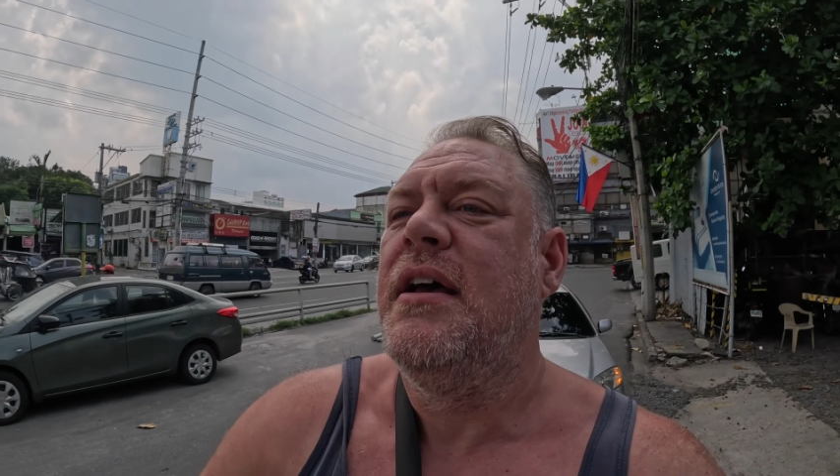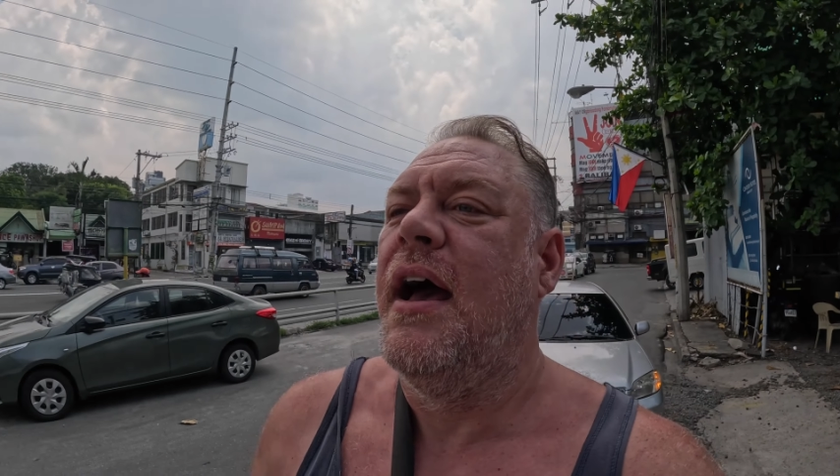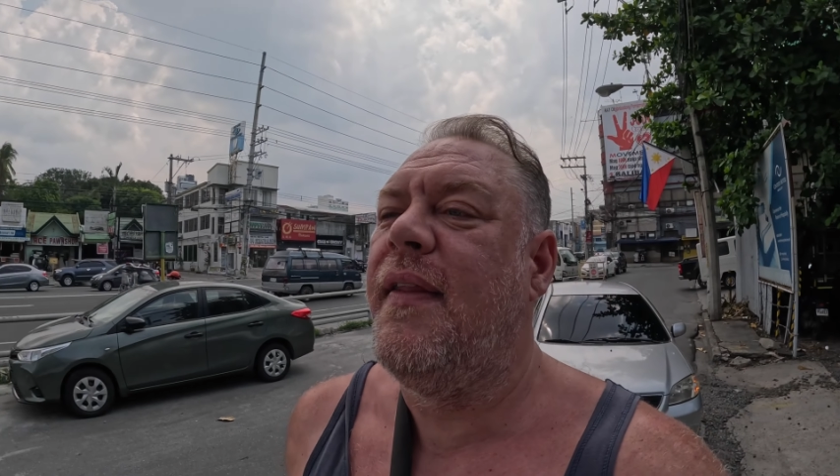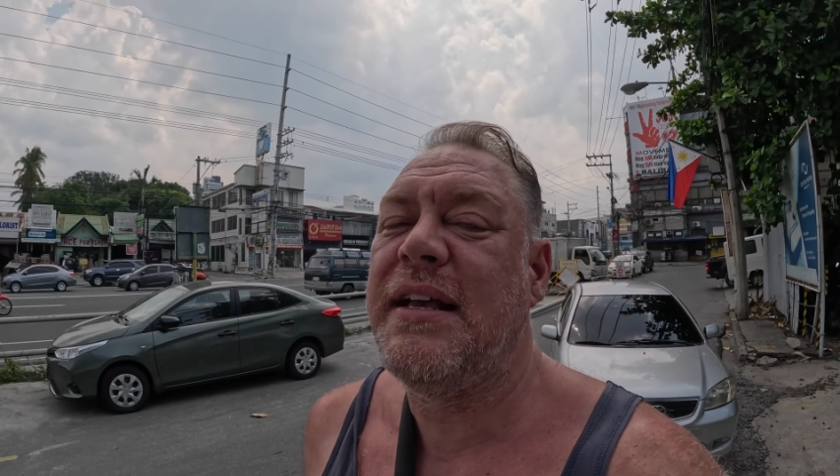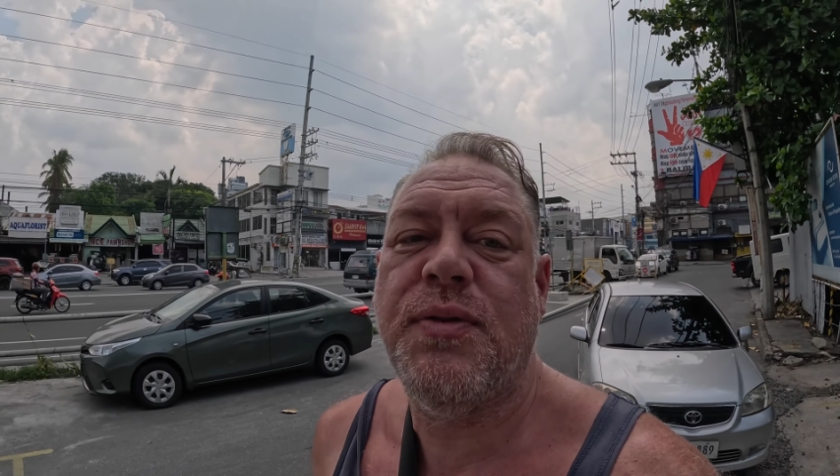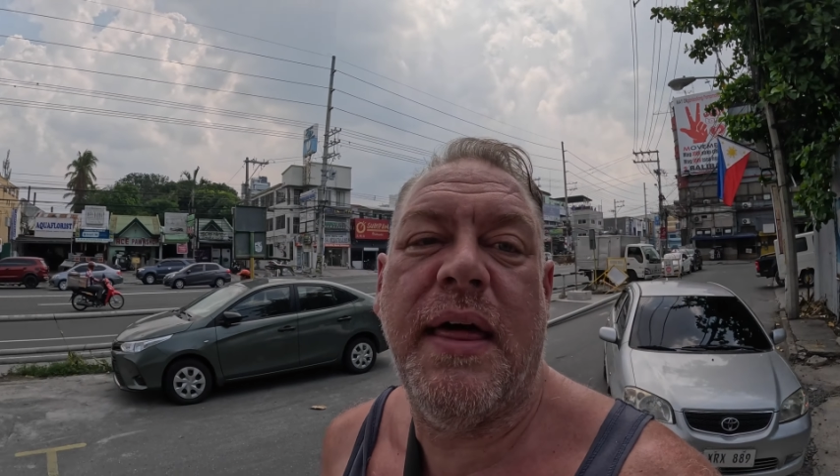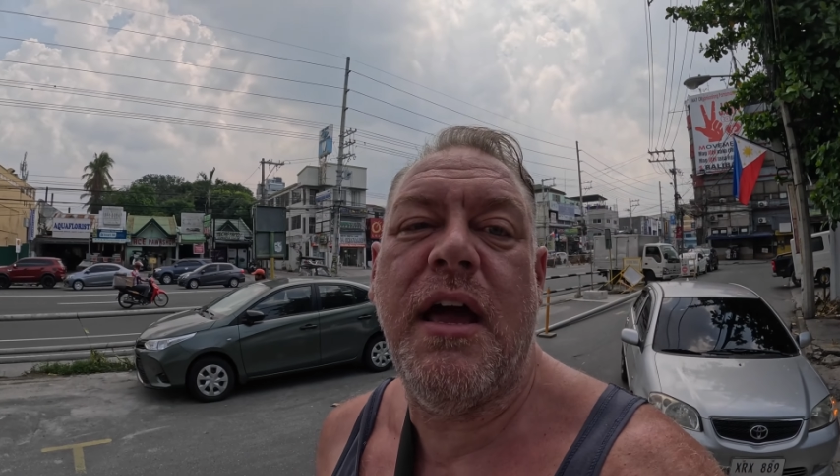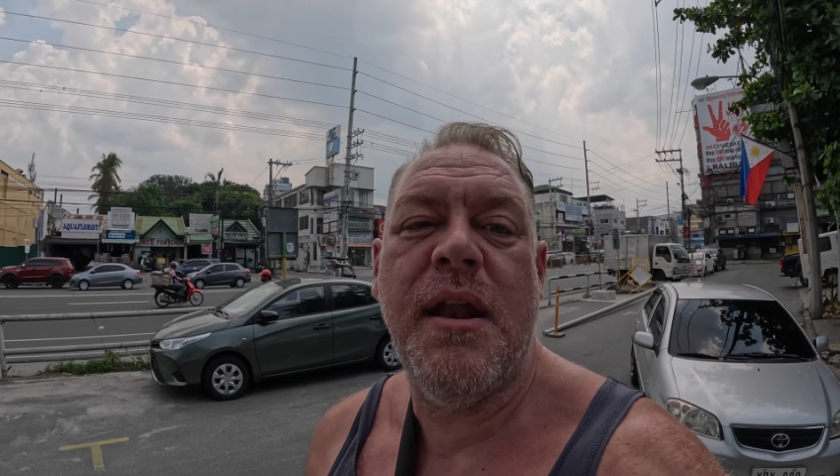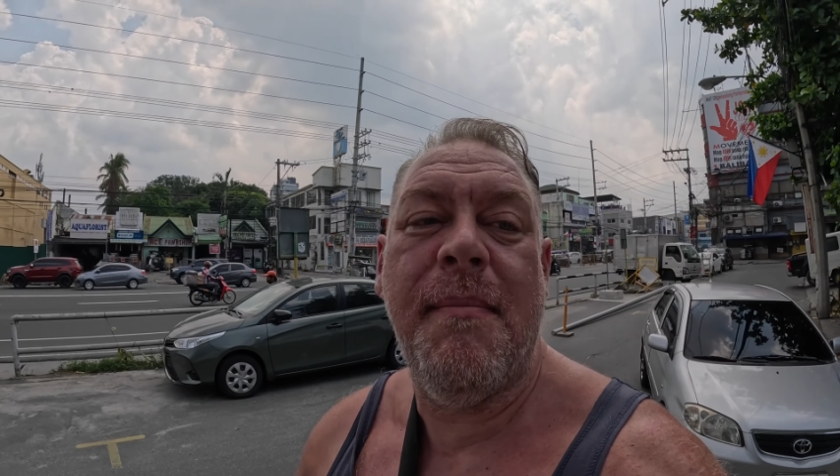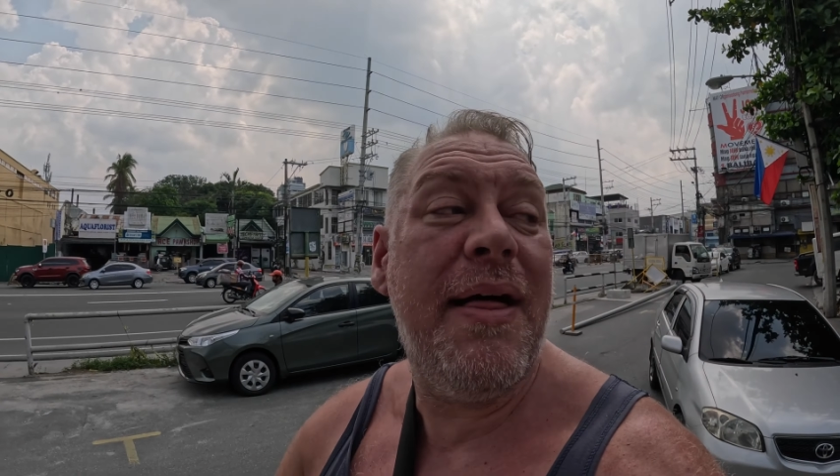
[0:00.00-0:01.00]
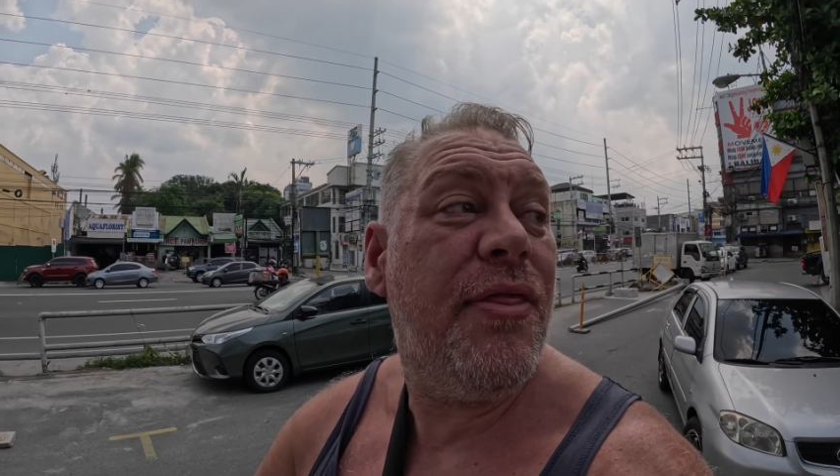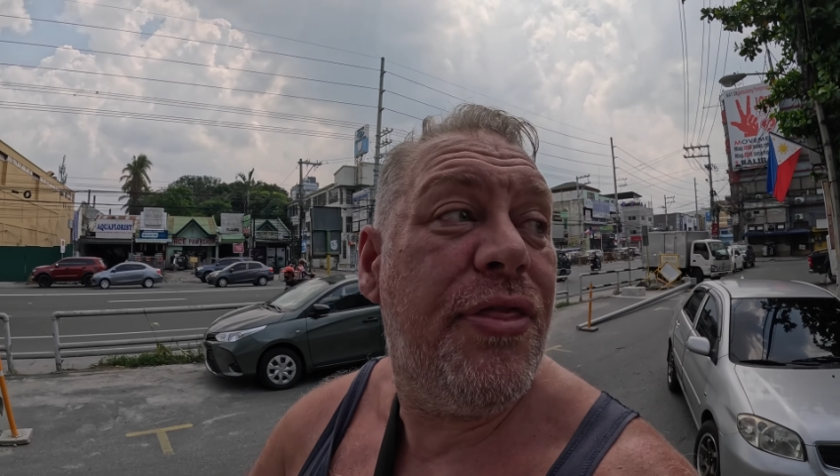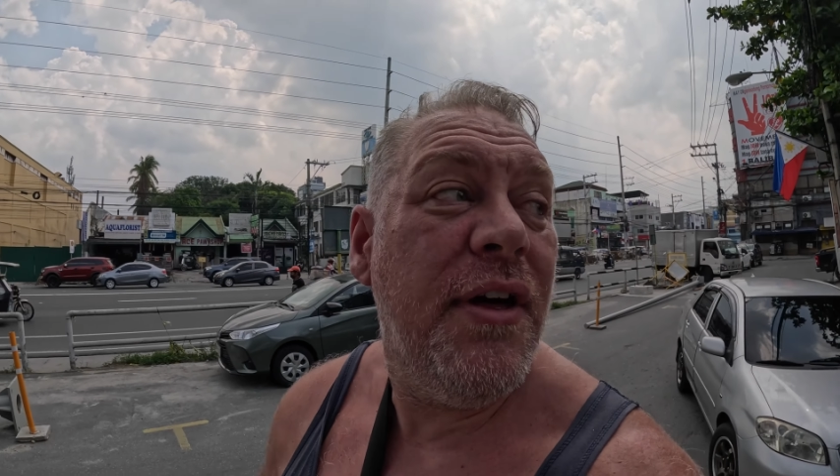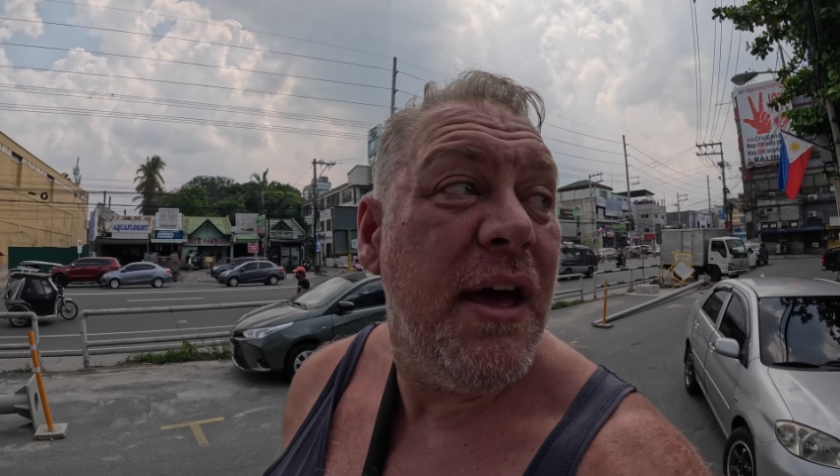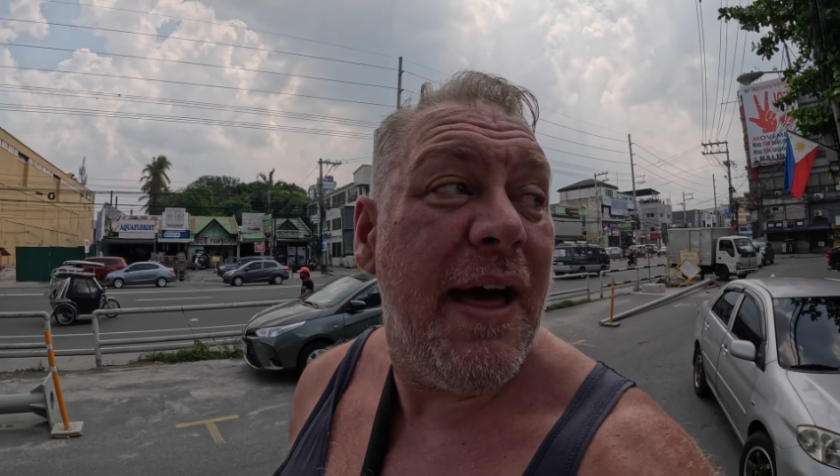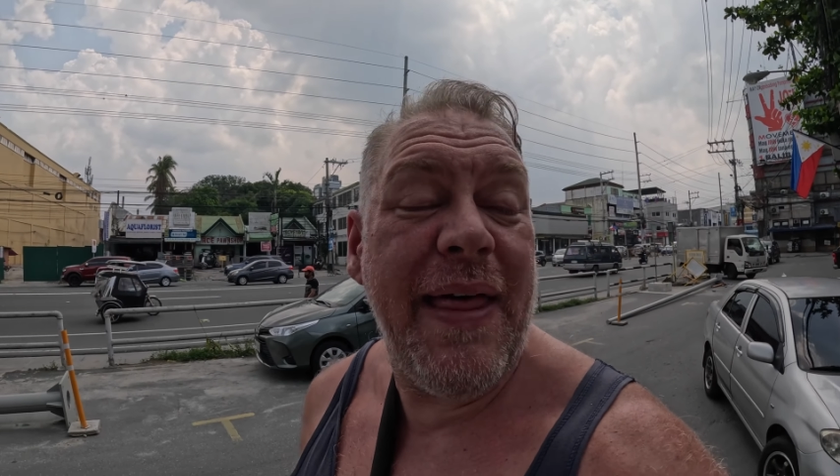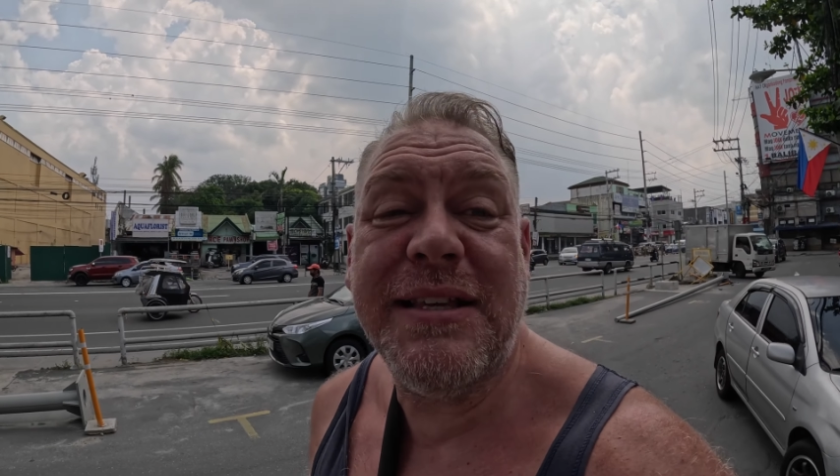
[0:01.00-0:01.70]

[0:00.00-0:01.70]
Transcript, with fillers: And that's what they earn a month. And